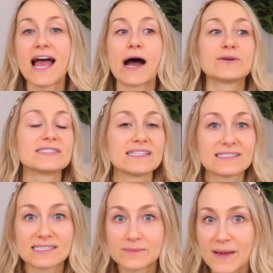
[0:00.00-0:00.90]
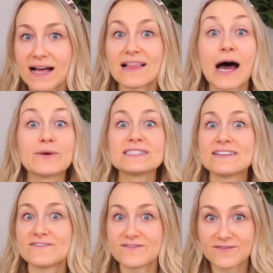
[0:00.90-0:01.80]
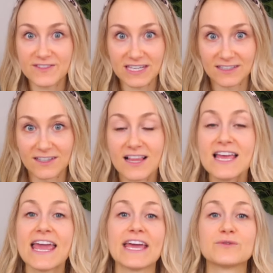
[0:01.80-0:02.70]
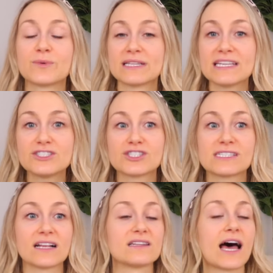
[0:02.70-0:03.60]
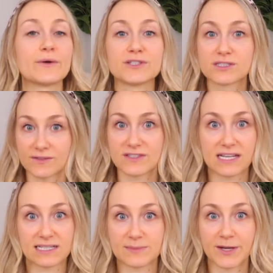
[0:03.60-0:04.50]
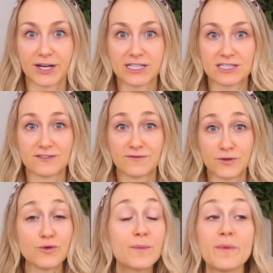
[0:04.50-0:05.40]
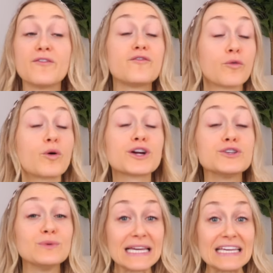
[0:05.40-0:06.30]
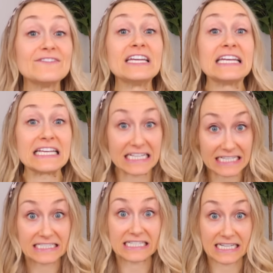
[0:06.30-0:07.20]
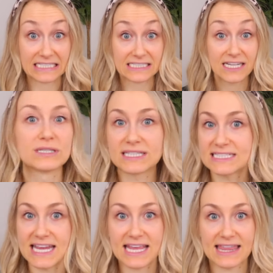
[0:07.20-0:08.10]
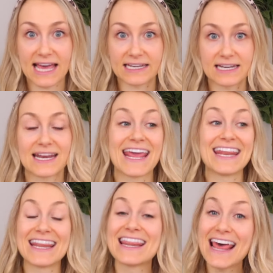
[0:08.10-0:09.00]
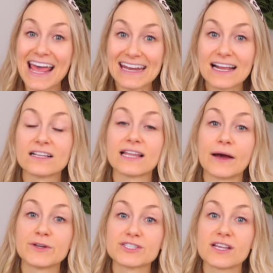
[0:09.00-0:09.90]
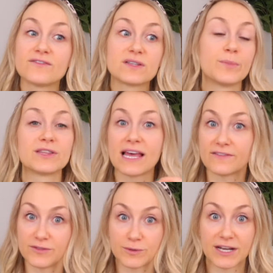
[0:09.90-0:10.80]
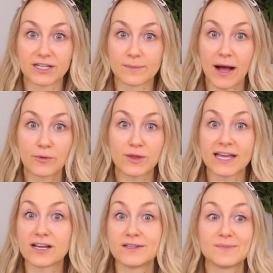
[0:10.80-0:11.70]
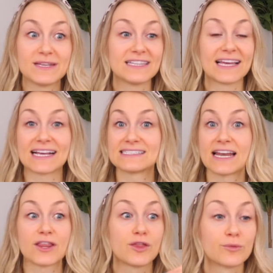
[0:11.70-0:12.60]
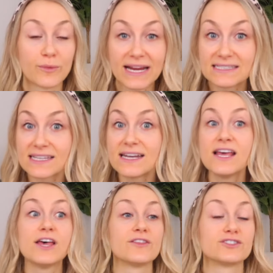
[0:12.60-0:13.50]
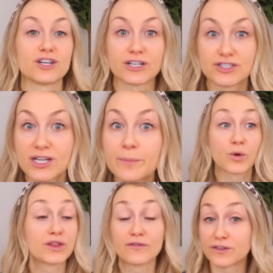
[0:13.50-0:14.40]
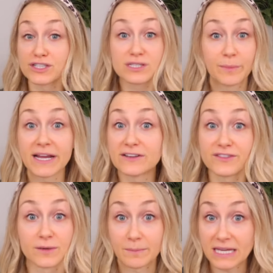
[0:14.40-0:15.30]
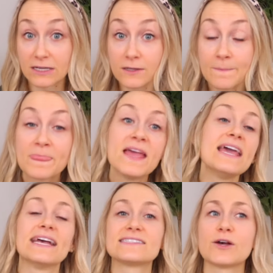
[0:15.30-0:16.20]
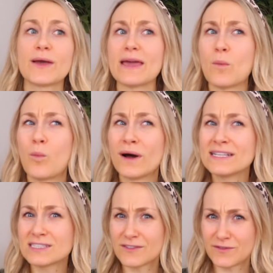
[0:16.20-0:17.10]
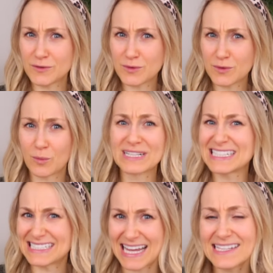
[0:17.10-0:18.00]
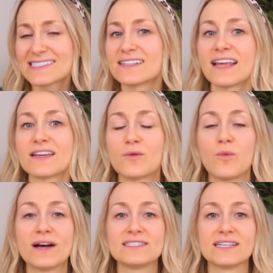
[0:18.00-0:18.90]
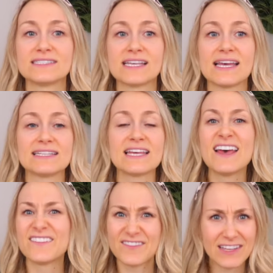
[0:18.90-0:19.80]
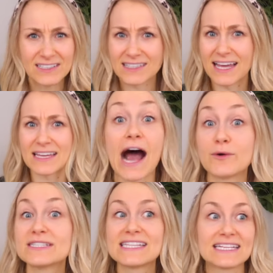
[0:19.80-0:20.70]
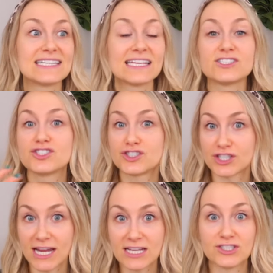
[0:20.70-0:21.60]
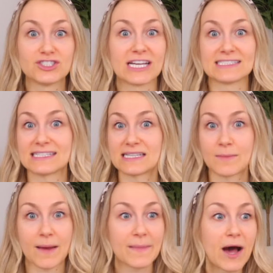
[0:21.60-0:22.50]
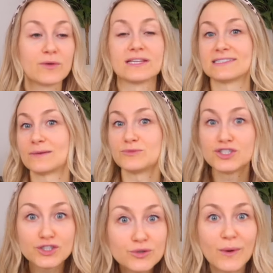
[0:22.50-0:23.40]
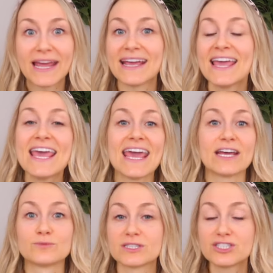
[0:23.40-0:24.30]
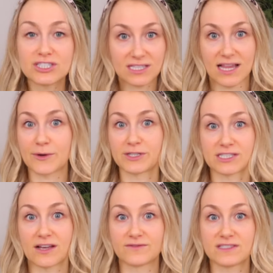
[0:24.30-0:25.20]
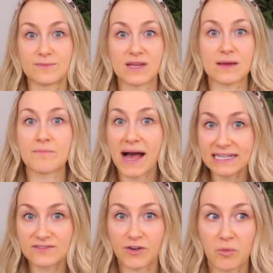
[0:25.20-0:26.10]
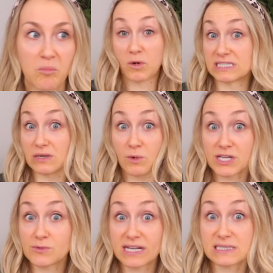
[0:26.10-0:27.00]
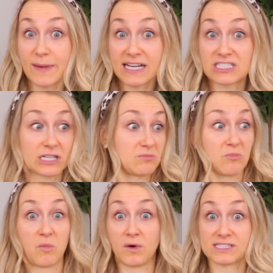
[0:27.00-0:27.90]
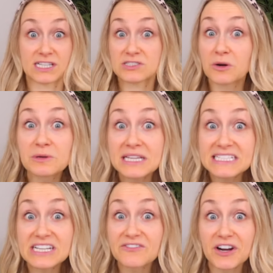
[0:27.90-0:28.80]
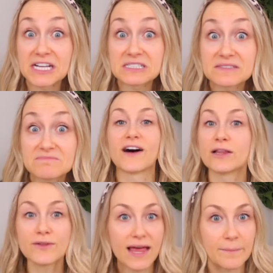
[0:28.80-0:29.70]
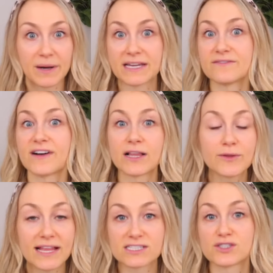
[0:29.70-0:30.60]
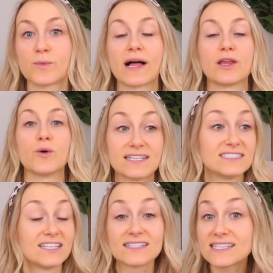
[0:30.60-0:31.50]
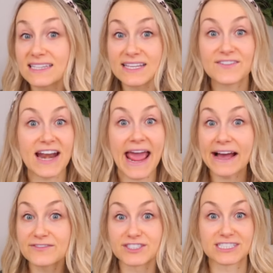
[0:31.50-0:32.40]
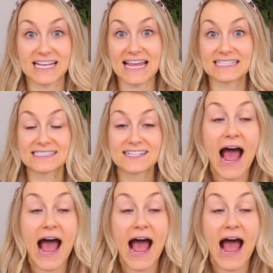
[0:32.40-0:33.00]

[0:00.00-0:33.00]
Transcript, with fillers: How does it smell? How does it feel? And really just allow yourself to experience the food before you even eat it. Really take that in. And then then allow yourself to put that food in your mouth. It could be, like I said, the raisin, the chocolate chip, or the first bite of your meal and say, okay, what is the food? What does it taste like? What does it feel like? How does that taste change as it's in my mouth as I'm chewing? And really just allow yourself to be mindful. Was it what you expected? Was it totally different? Follow that bite, follow that swallow. Does it leave an aftertaste?